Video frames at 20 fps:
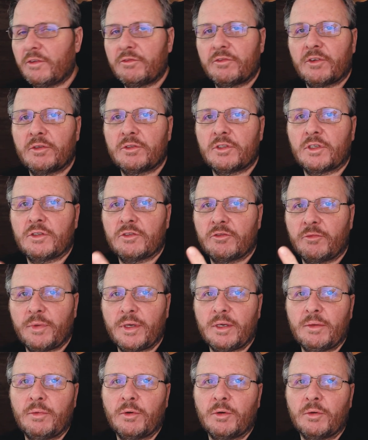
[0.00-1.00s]
photos of
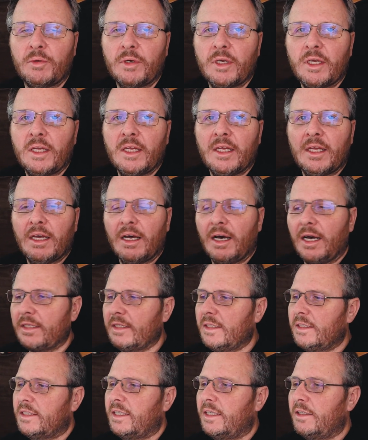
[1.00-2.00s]
people. I
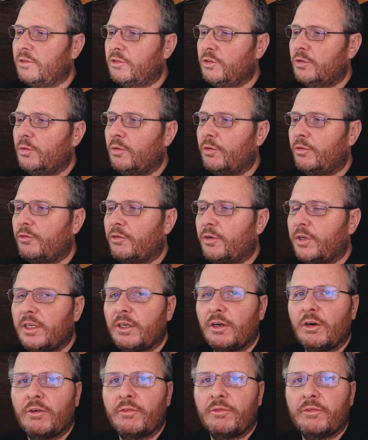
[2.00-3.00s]
did take 2 or 3
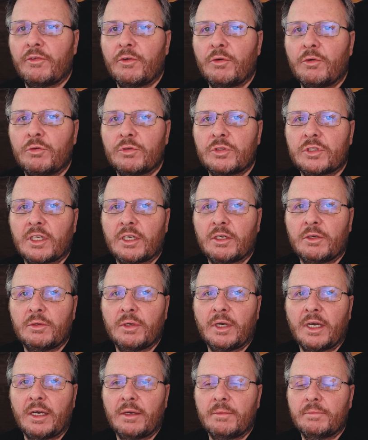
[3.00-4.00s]
of
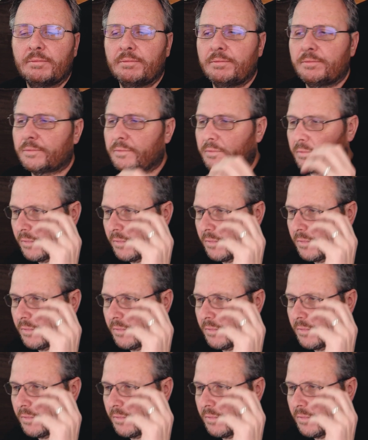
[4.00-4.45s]
also, I